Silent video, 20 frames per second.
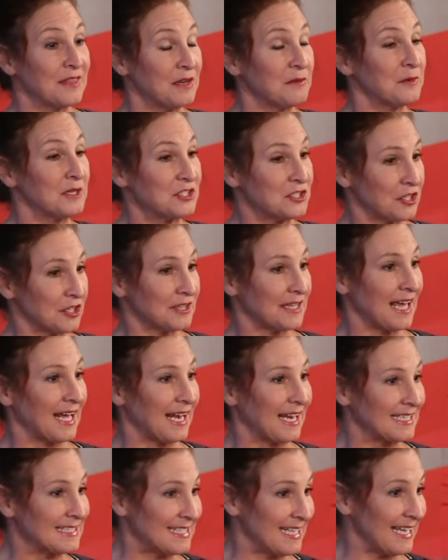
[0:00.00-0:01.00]
we took that
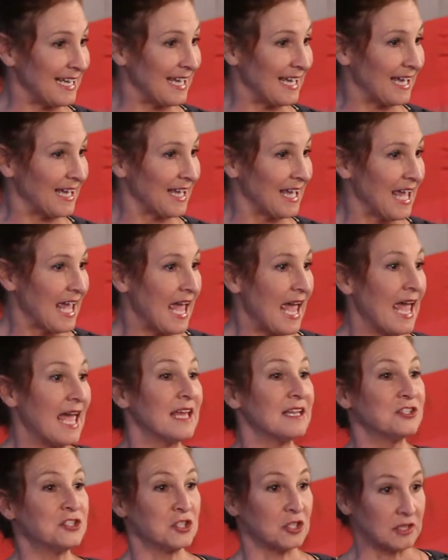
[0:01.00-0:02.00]
idea,
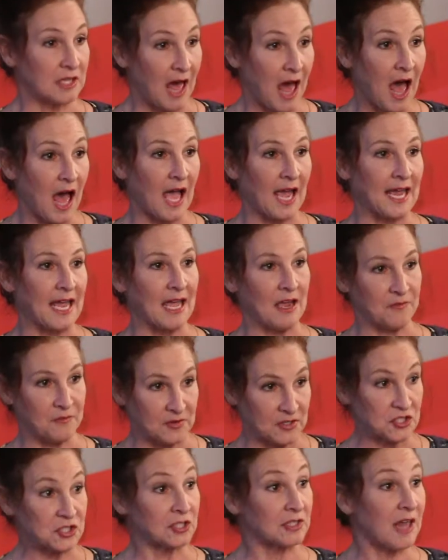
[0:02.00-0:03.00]
and
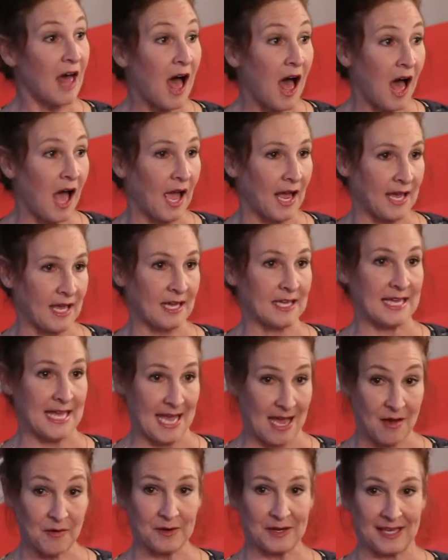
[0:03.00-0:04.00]
every July, a
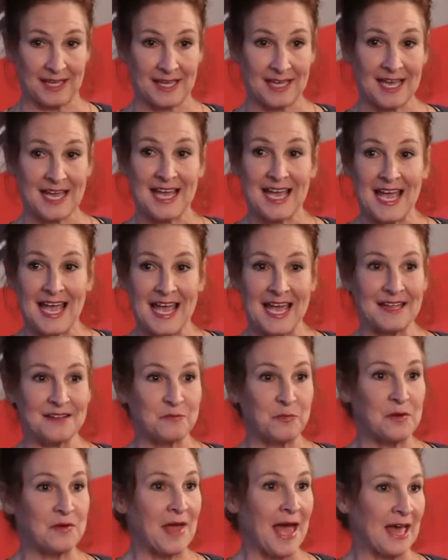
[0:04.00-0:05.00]
county,
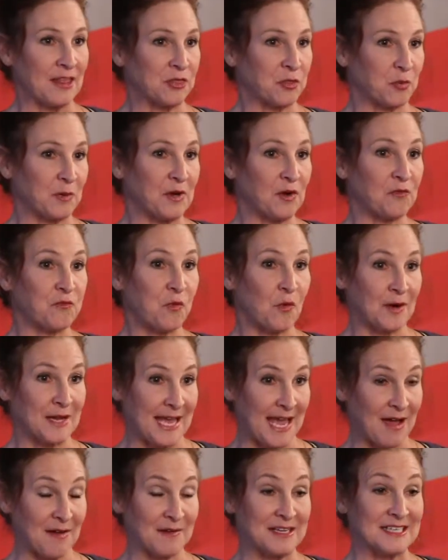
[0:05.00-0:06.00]
and we had 3 or 4
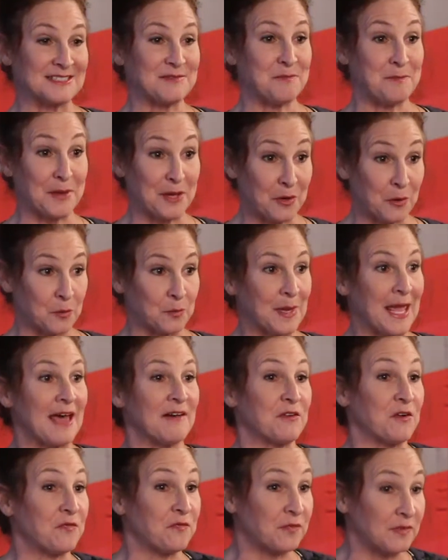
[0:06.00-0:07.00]
counties build, we
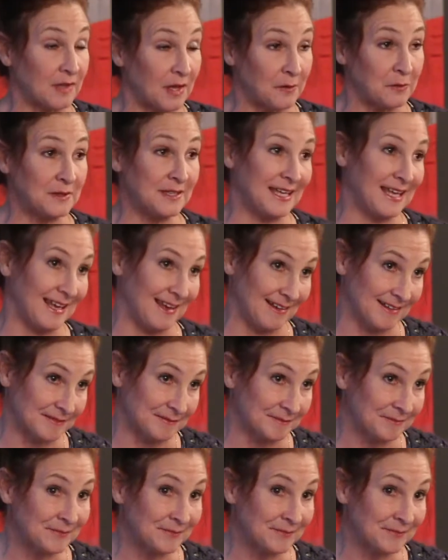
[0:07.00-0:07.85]
have a float kit.